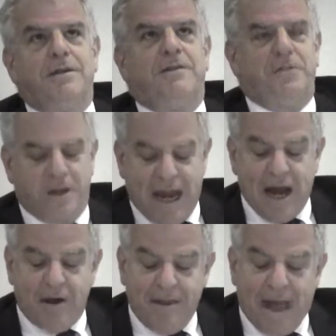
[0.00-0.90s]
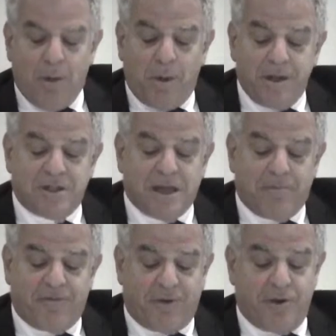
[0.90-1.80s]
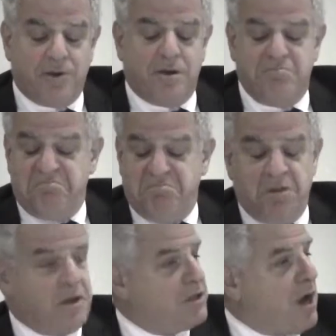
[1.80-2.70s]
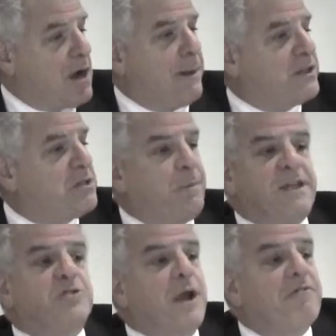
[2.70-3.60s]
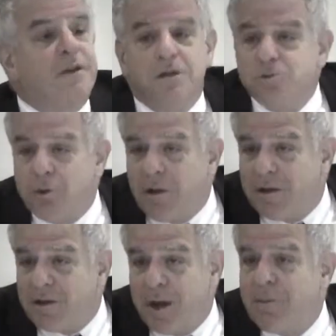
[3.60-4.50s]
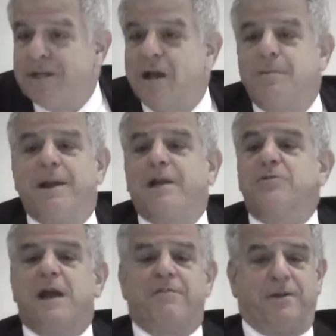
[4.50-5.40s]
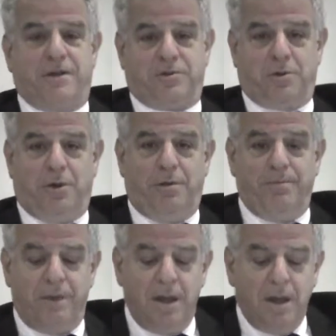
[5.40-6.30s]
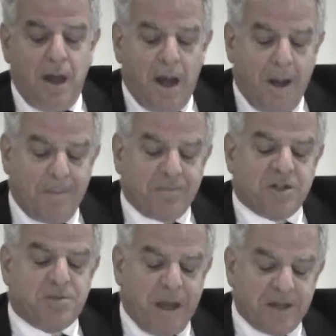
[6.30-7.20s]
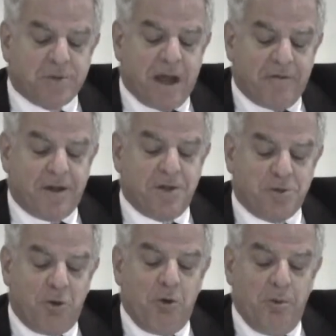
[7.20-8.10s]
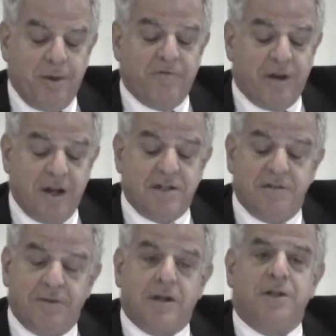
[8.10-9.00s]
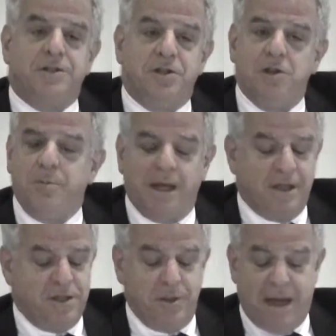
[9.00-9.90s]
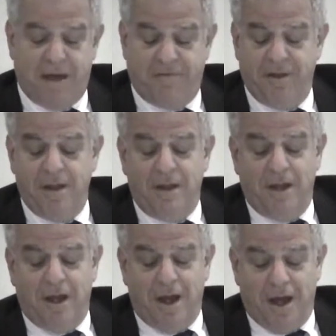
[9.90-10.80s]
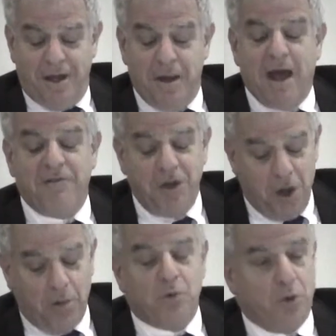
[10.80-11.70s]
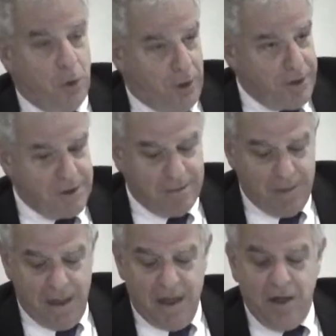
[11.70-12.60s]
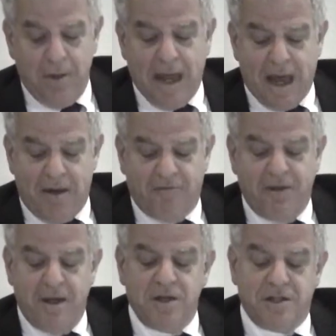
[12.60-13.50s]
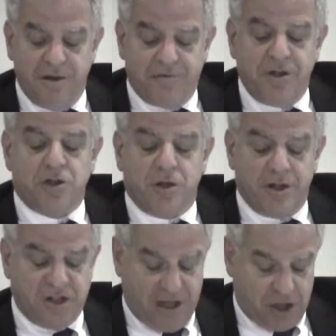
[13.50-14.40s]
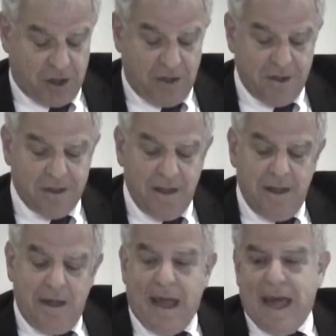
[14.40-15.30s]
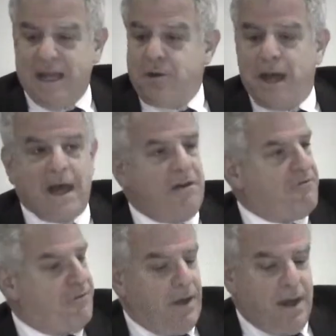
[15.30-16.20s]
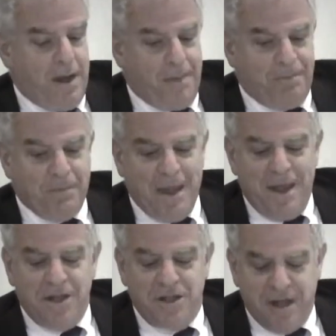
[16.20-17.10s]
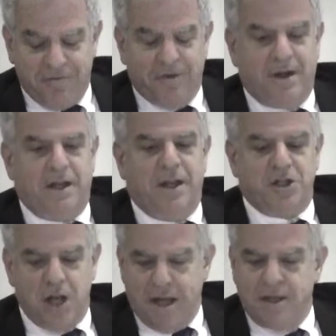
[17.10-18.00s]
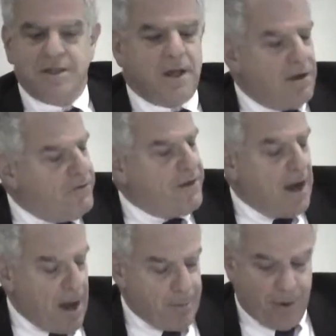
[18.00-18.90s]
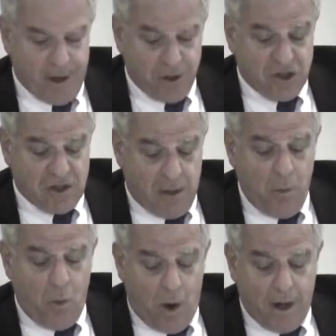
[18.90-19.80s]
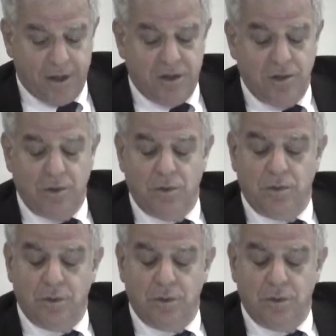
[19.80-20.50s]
If you carry that one step further, you could talk about space traffic control in the way we talk about air traffic control. Space traffic control will be very difficult to do because you have no rules, you have different jurisdictions, and you have different agendas of the operators. Some want to